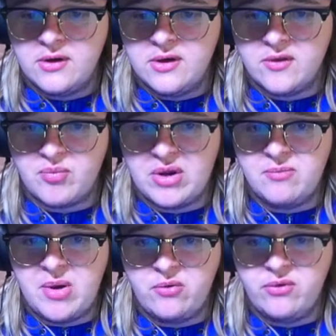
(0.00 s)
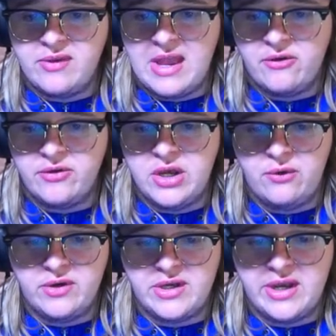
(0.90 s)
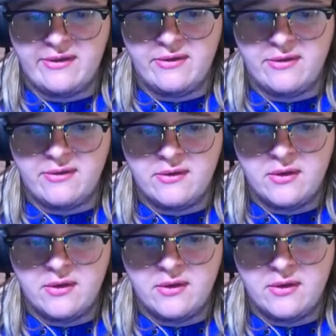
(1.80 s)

Does it bring the bones down? No, it doesn't.